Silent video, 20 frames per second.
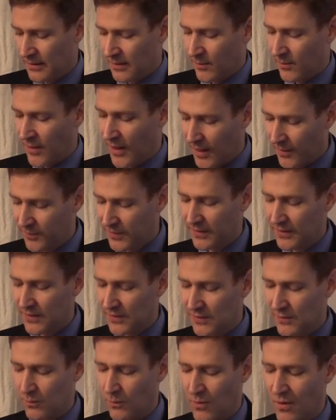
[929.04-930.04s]

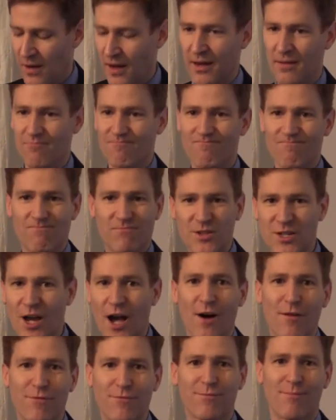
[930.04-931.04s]
Populists want
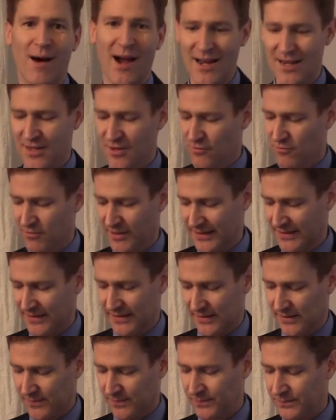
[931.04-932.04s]
tough-minded
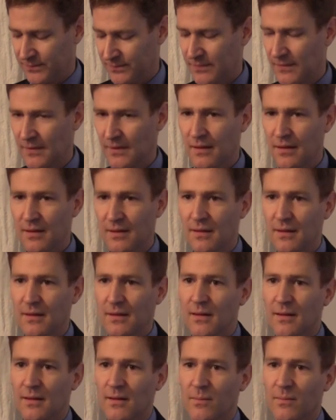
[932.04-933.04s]
realism.
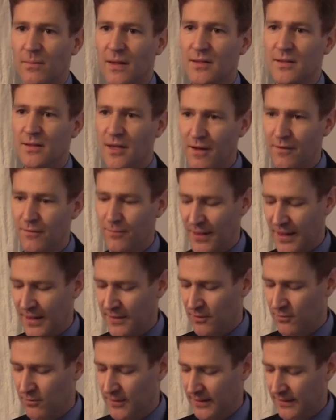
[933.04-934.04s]
But
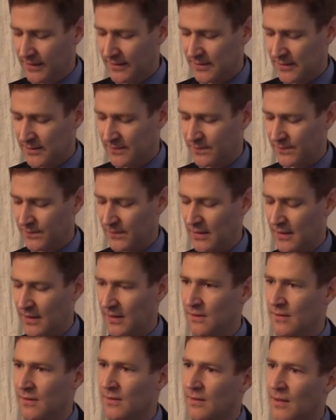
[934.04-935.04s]
tough-minded realism
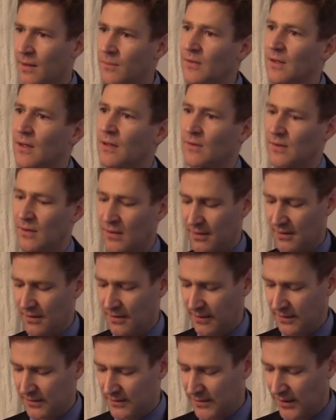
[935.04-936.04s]
is in some sense a
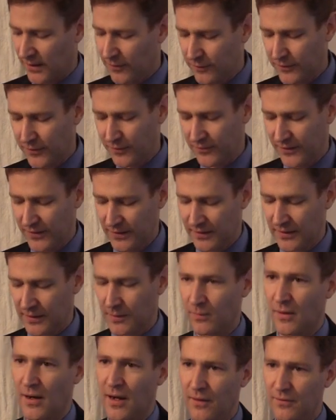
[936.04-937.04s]

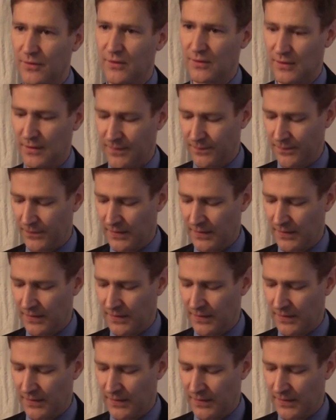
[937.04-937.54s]
self-fulfilling prophecy.